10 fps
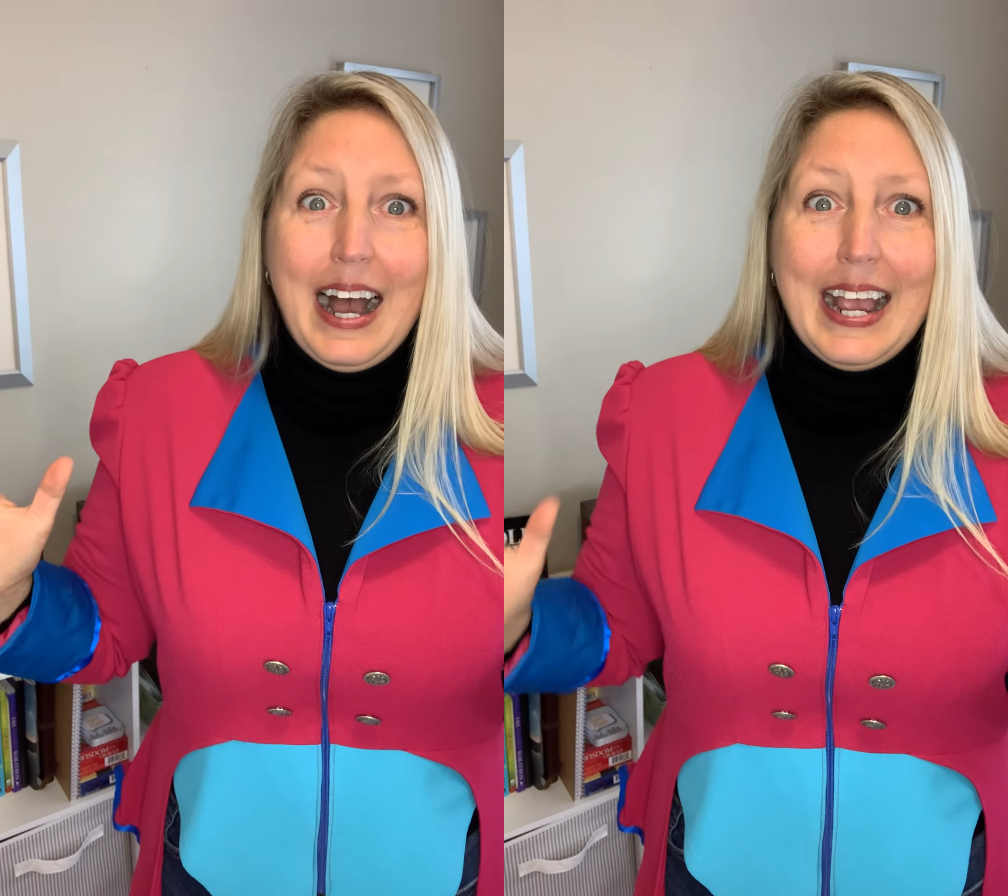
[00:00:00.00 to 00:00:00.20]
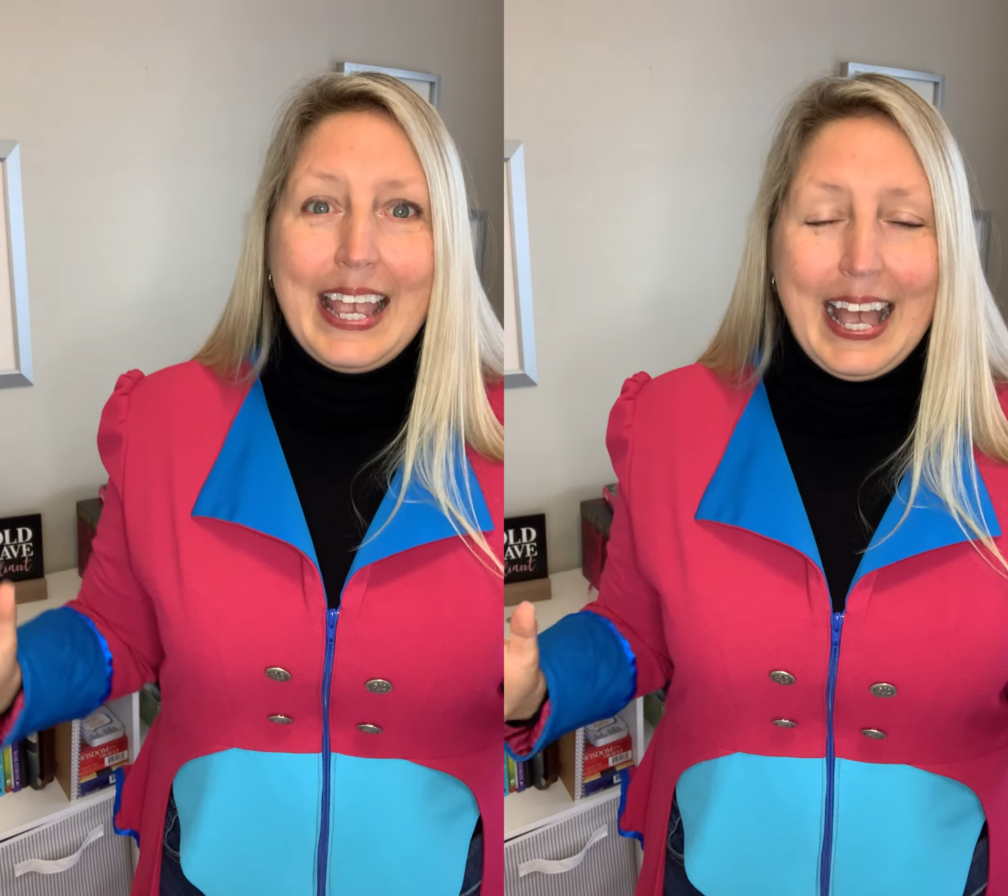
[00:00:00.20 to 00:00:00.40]

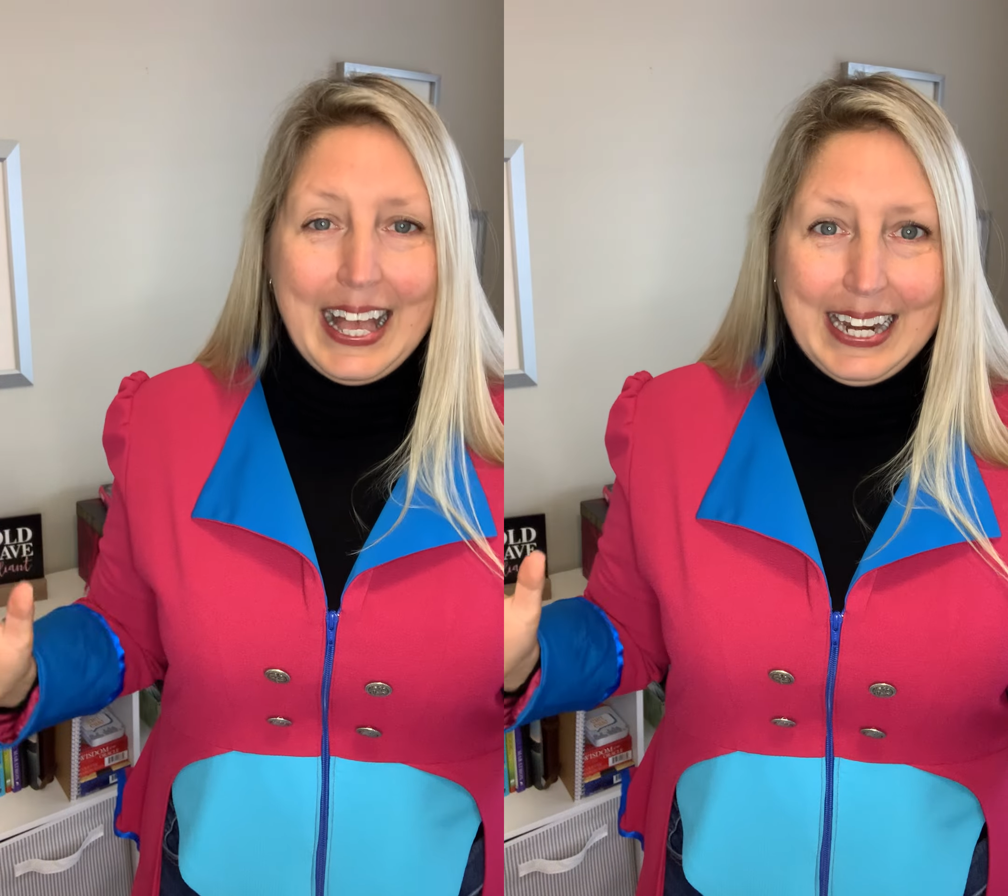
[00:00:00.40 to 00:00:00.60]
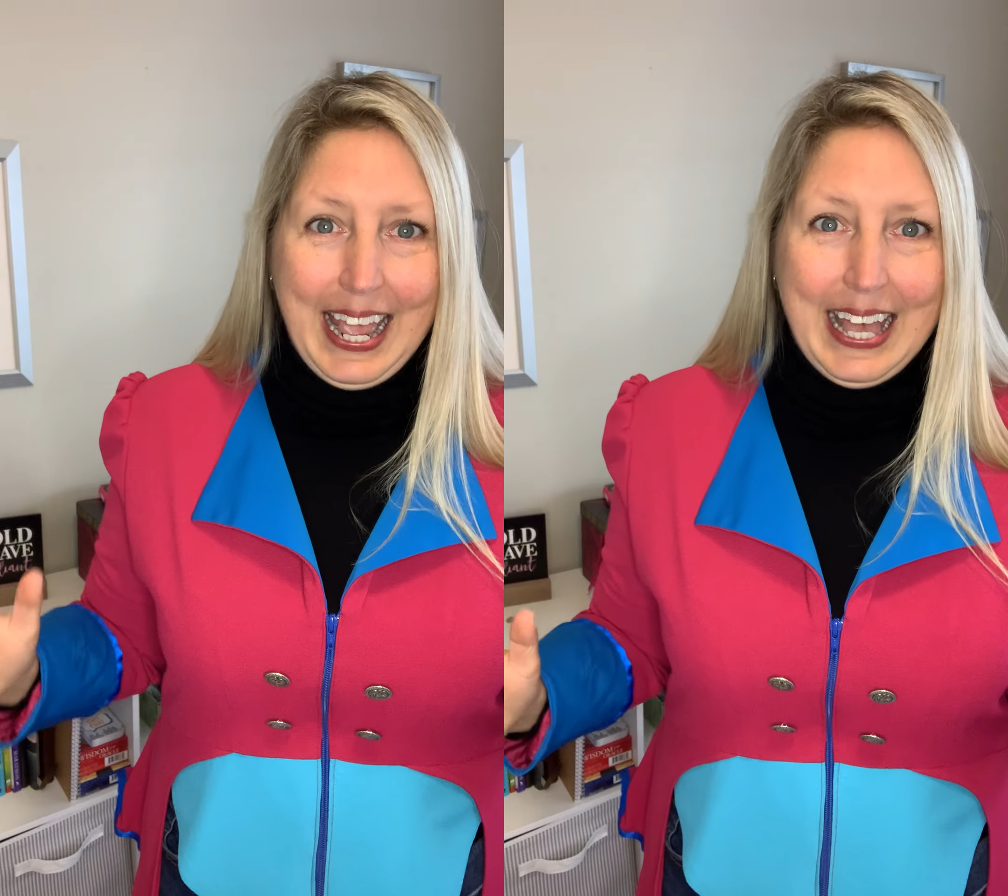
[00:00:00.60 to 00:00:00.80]
I
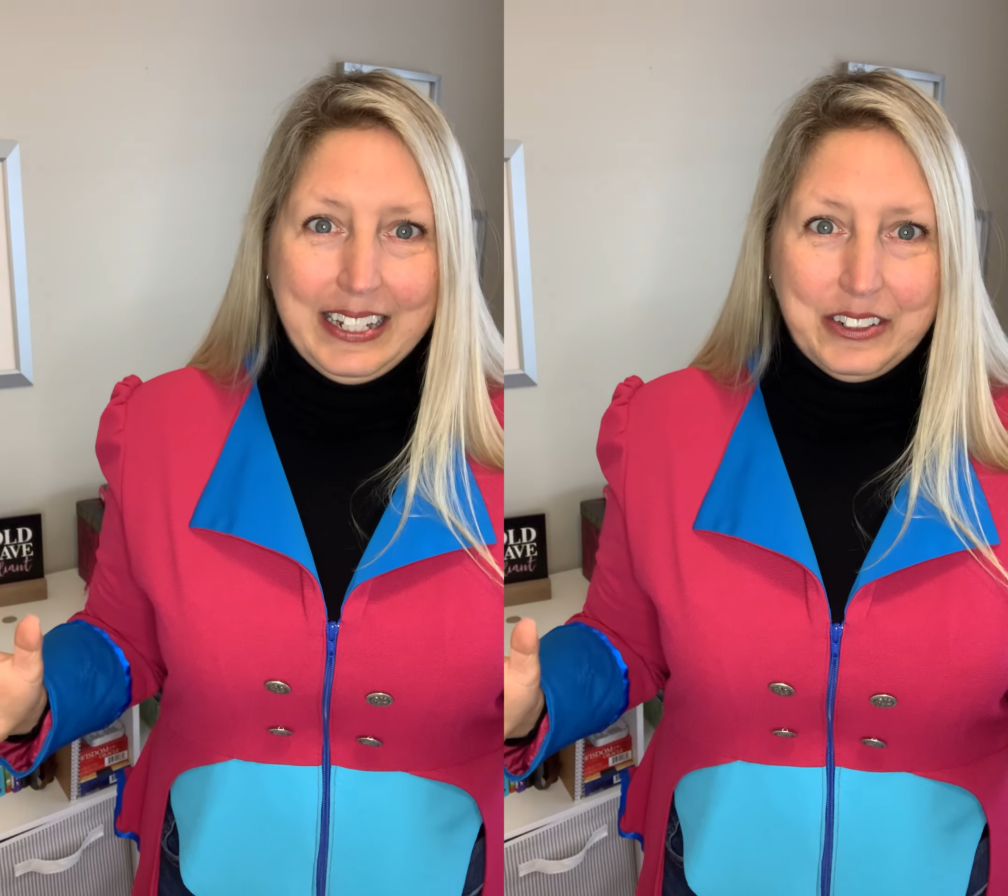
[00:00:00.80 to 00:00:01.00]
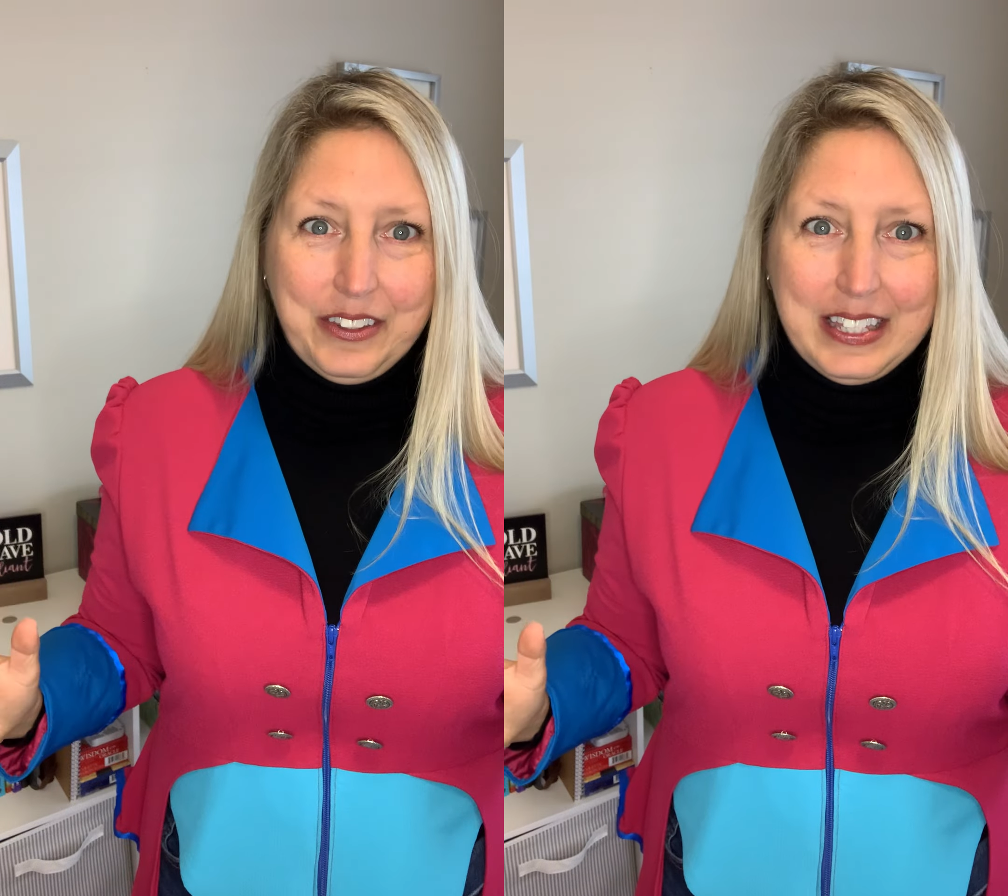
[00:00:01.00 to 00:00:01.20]
can't
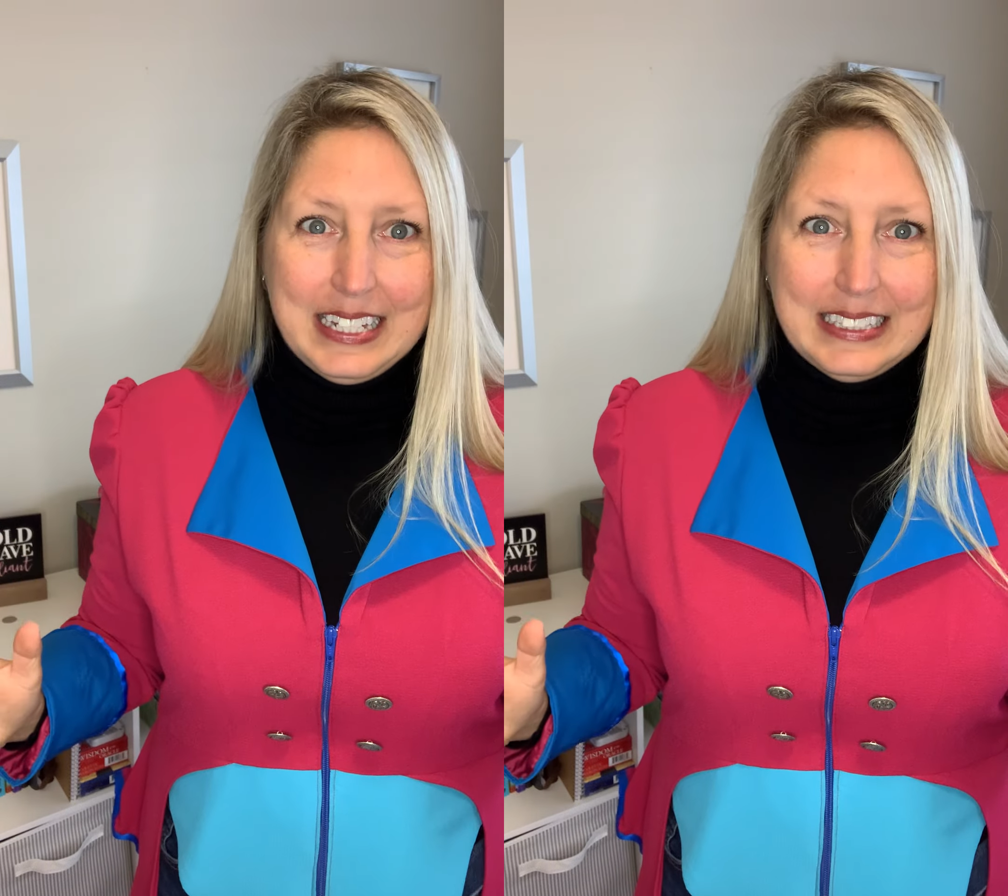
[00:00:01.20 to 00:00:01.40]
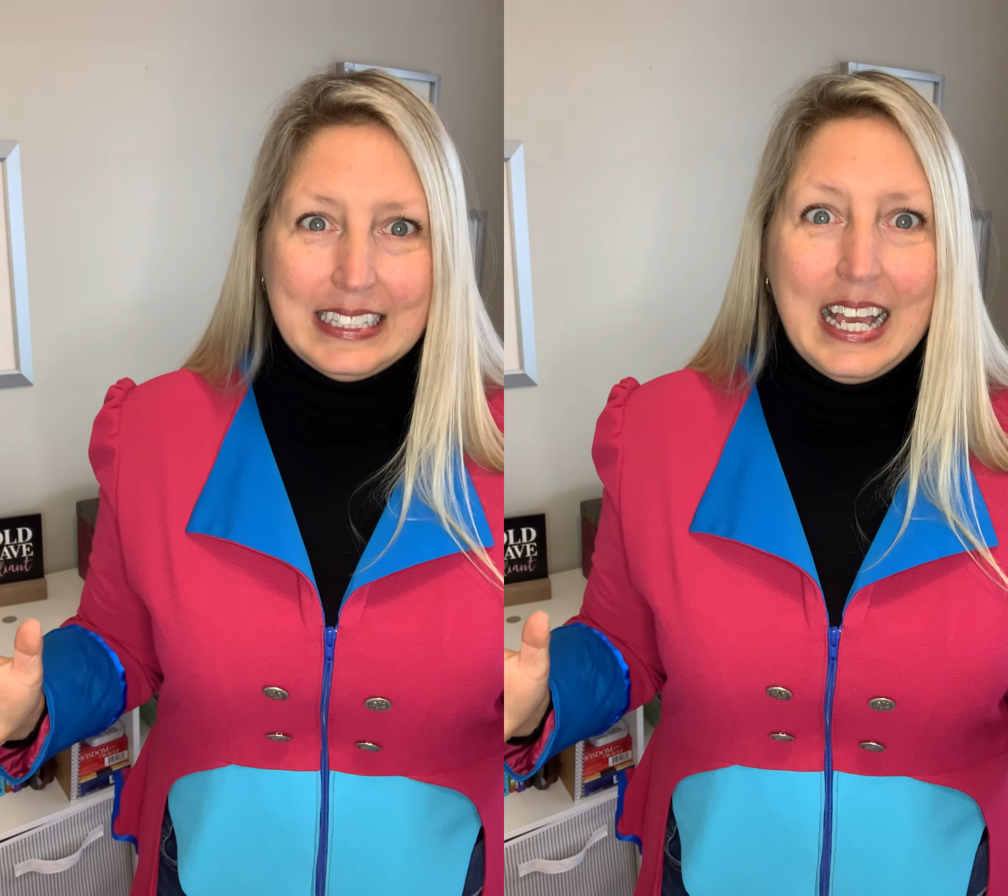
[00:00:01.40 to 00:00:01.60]
handle
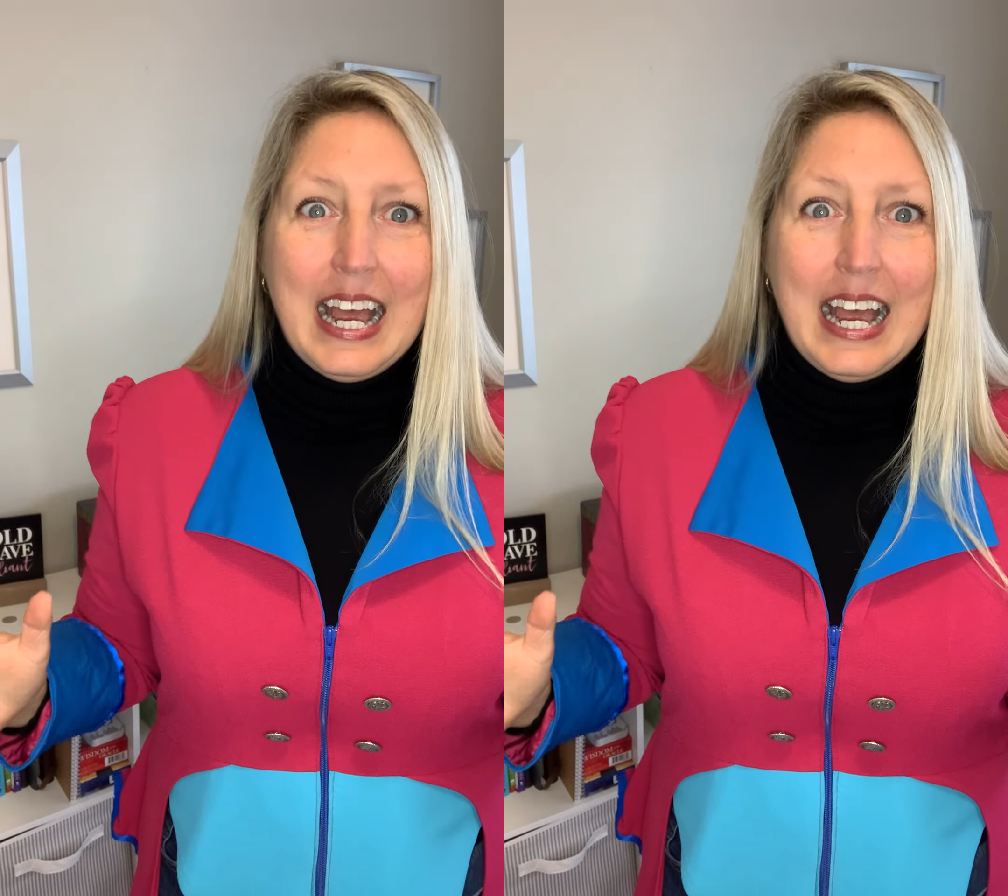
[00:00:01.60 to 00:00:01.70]
this.